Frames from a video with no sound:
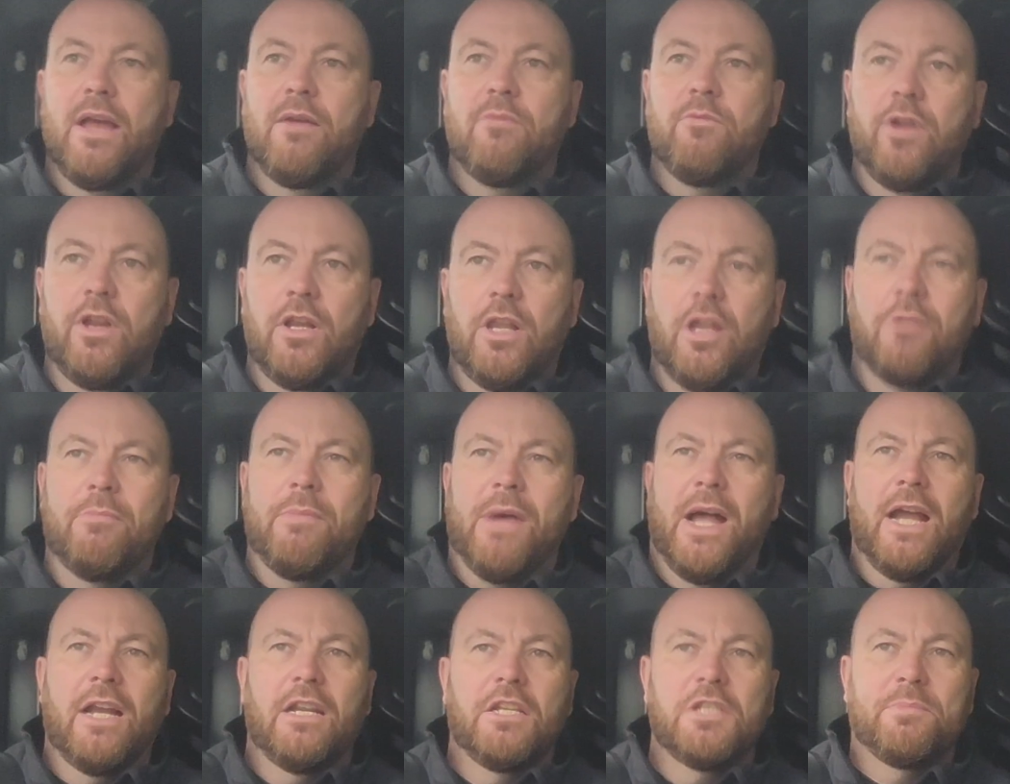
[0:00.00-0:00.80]
Real low
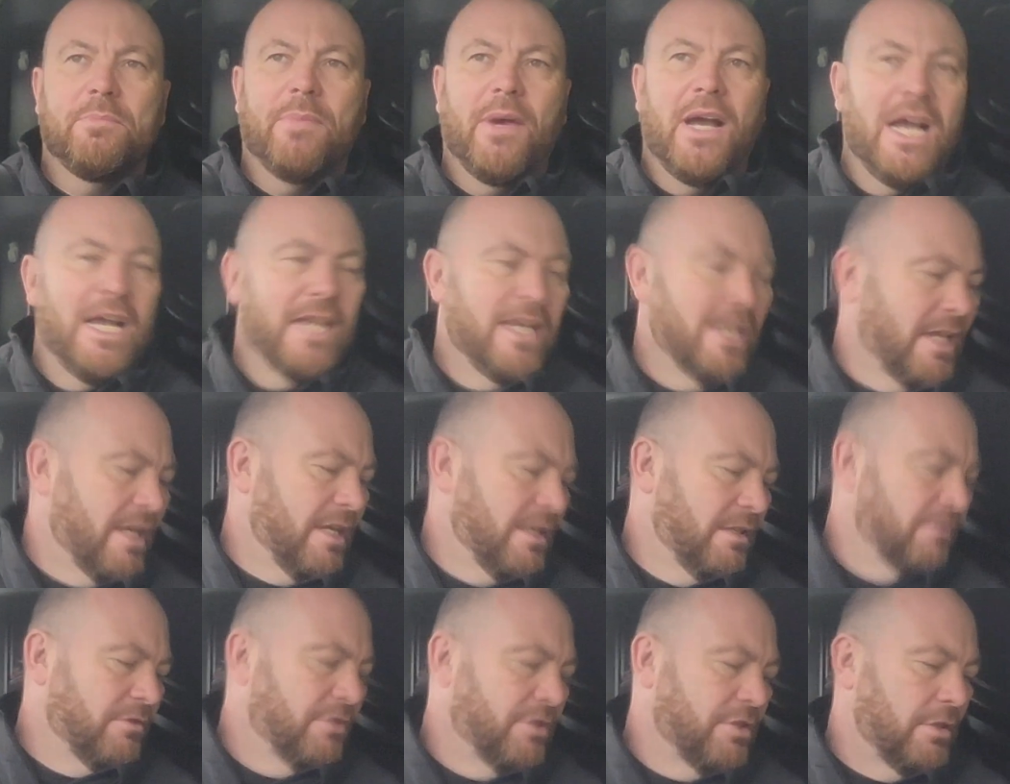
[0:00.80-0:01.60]
mileage bike.
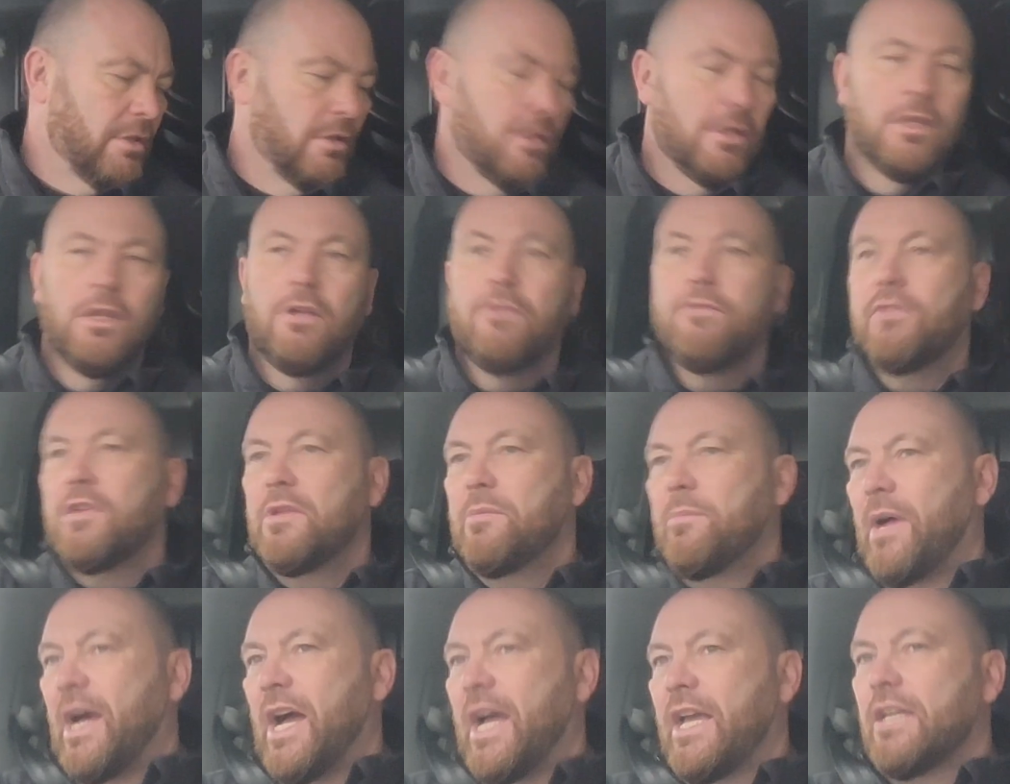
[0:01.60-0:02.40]
It's a lovely
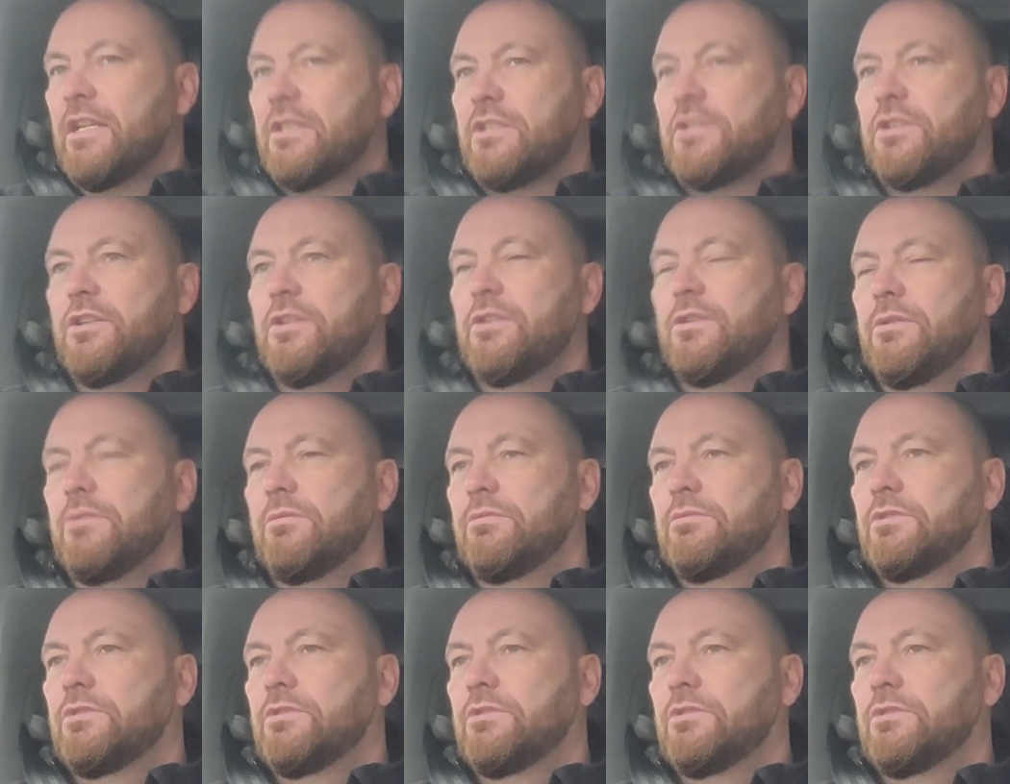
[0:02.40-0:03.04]
bike to